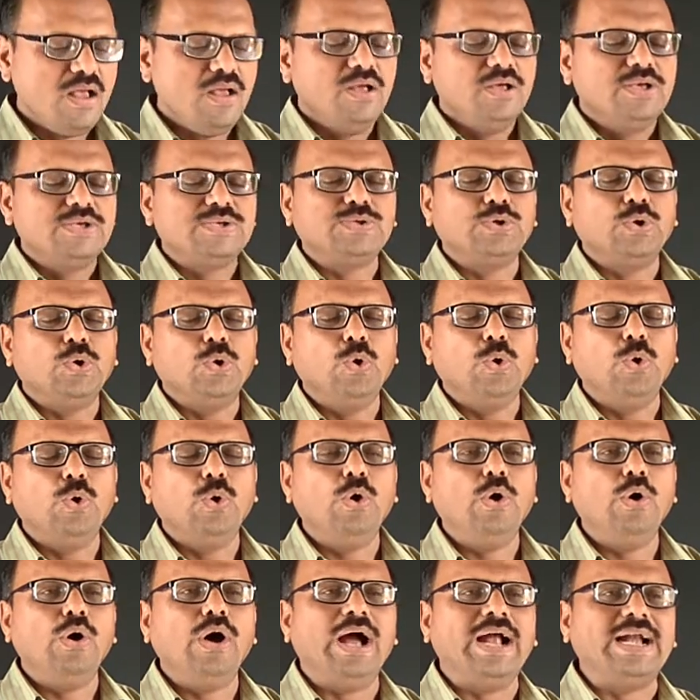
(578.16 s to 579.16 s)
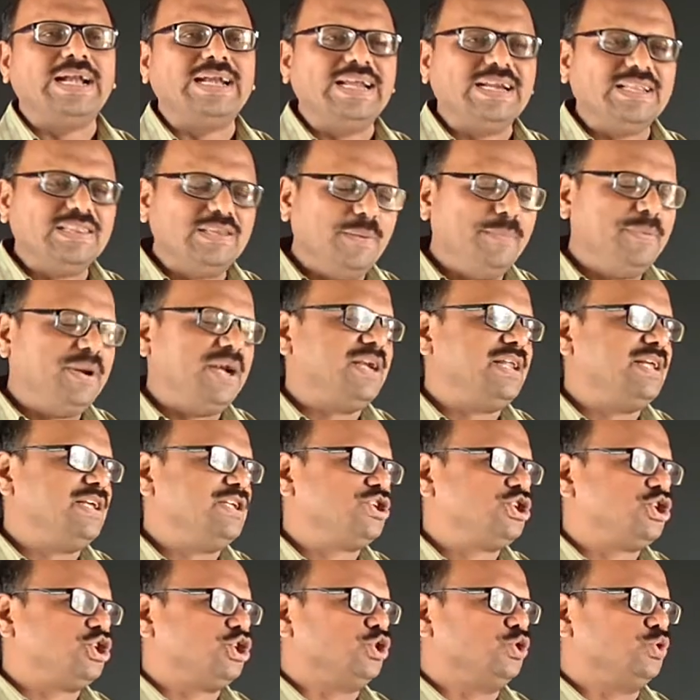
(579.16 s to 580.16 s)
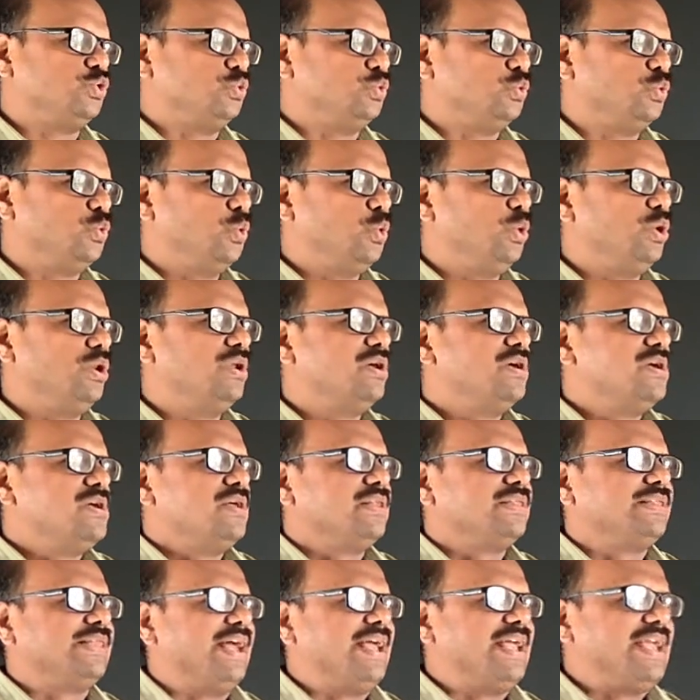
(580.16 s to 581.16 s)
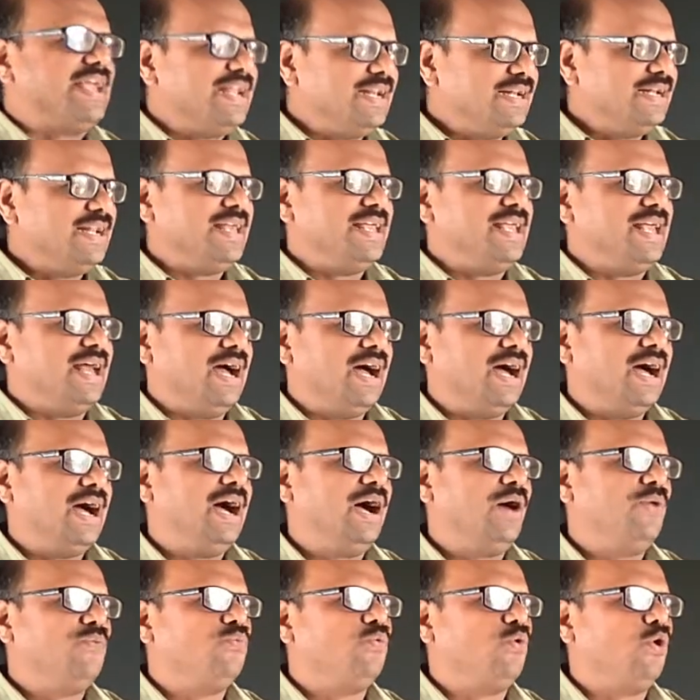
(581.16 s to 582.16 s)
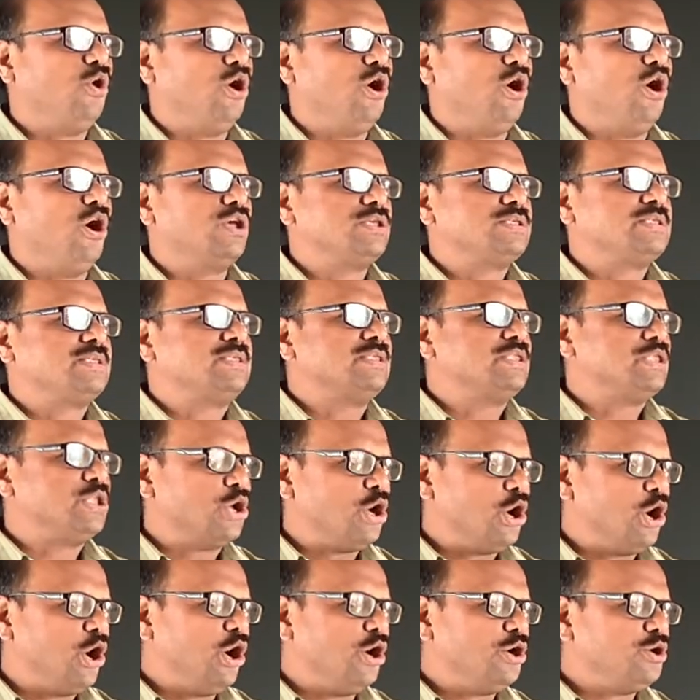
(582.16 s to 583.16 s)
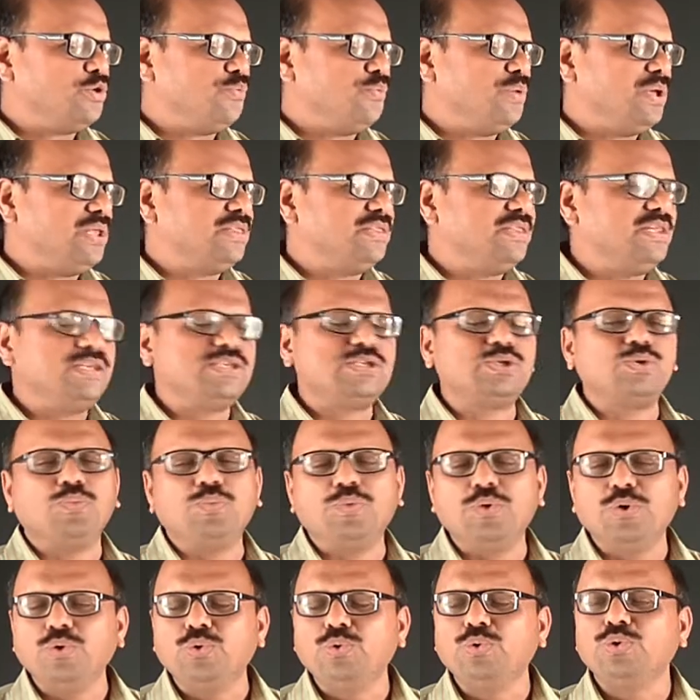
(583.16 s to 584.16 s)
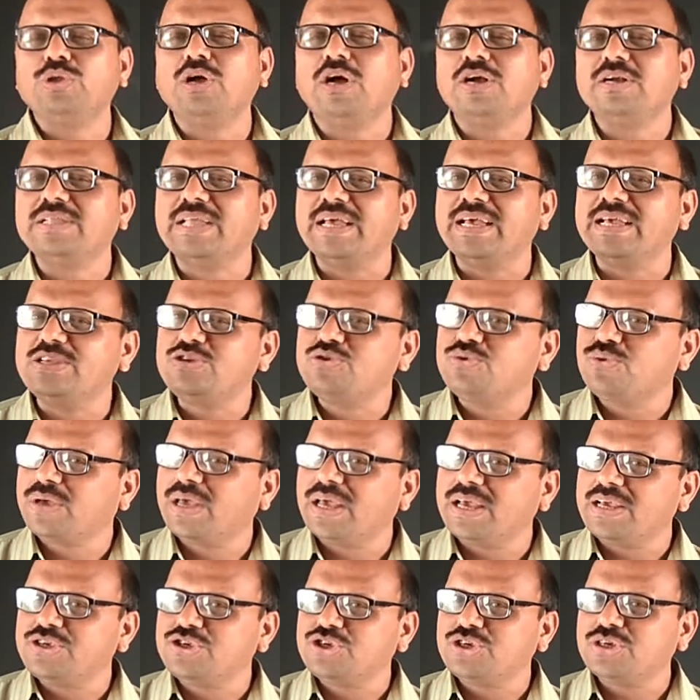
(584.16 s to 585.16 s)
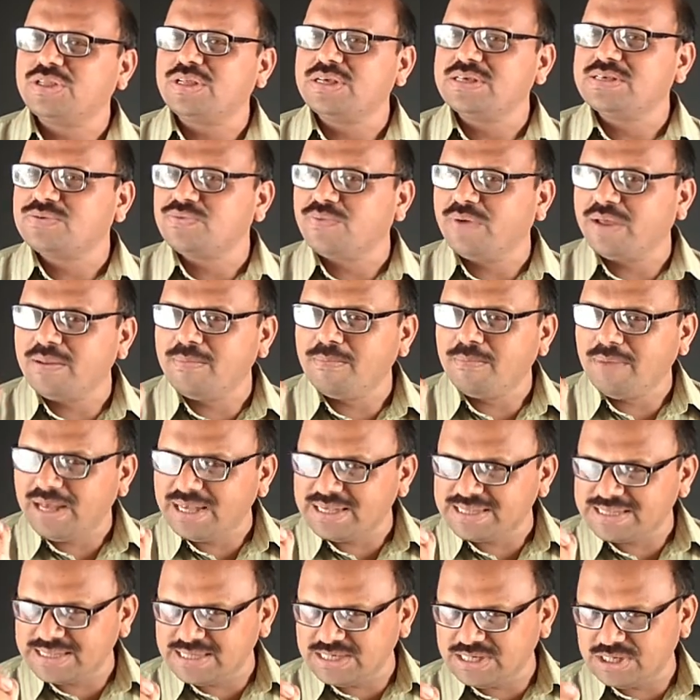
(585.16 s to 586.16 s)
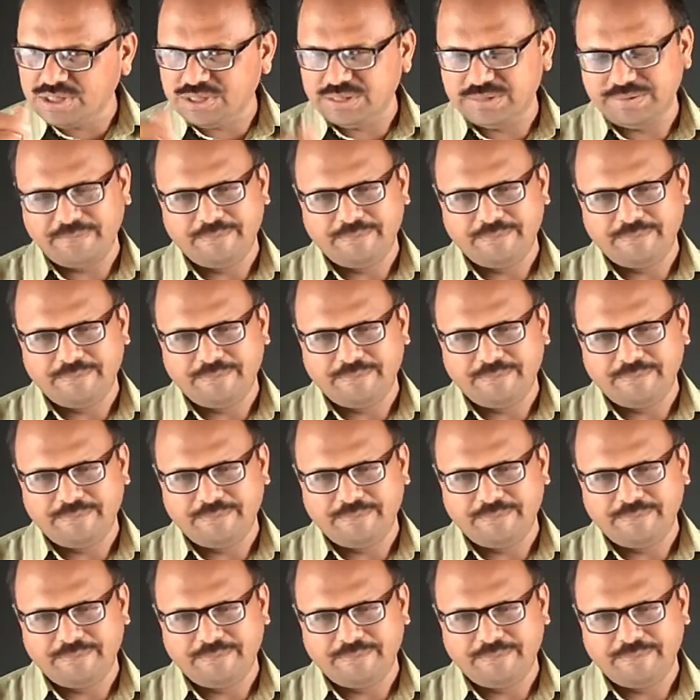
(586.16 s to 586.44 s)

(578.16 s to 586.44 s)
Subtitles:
So under the British rule, the India was not with this view that the education is very must.